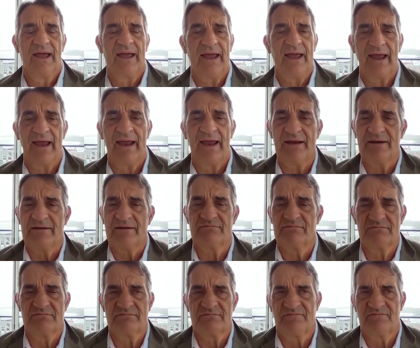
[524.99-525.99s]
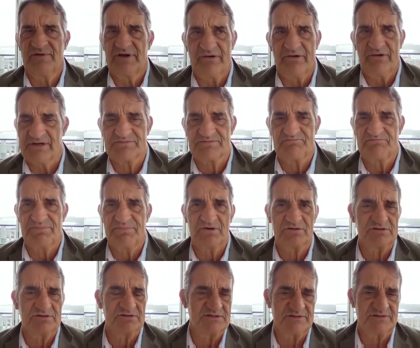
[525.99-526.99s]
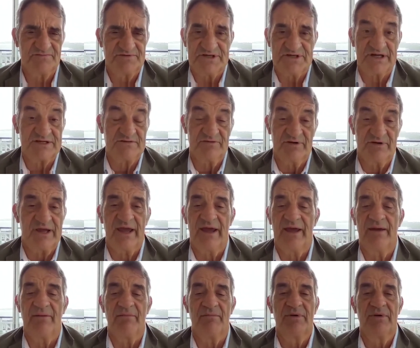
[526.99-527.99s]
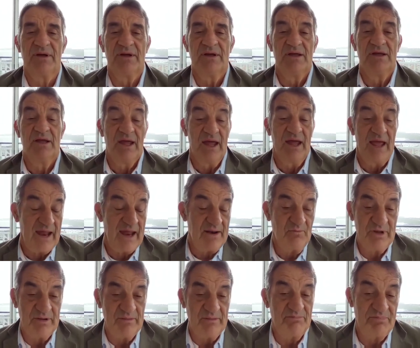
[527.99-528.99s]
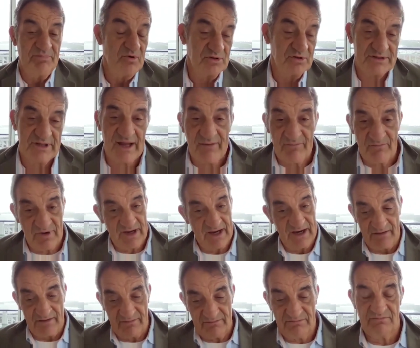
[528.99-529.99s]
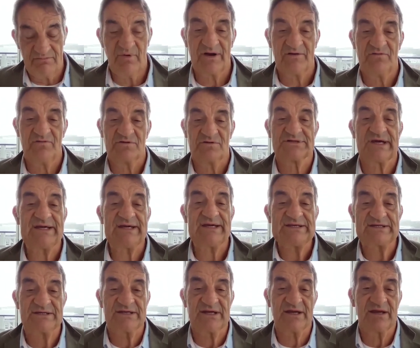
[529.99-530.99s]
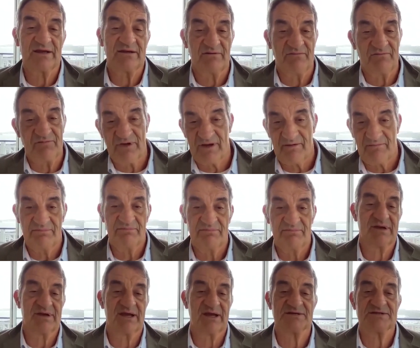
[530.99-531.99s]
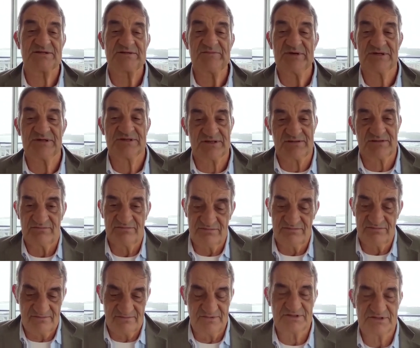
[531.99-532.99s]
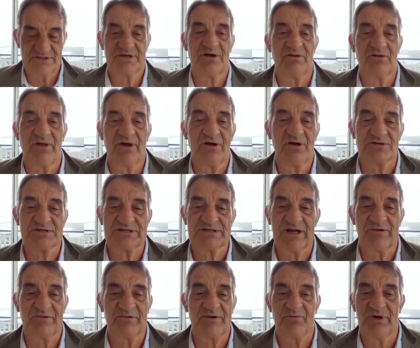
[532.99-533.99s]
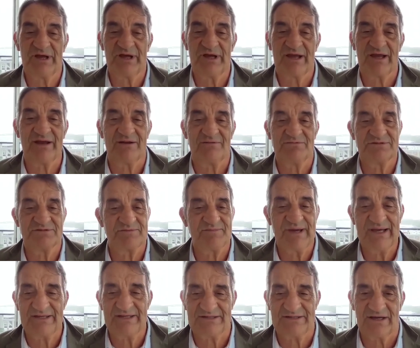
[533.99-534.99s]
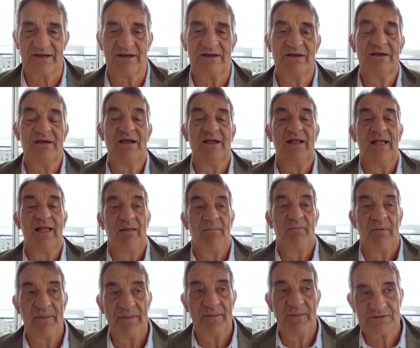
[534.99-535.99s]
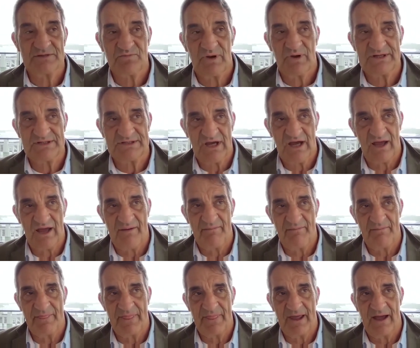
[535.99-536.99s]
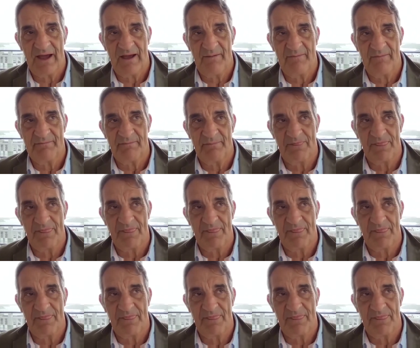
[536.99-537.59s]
and various bottles of Chateau Yquem. And we bought that, and we had a wonderful tasting of our customers, and we sold the whole cellar in a weekend. It was amazing. And this one time, I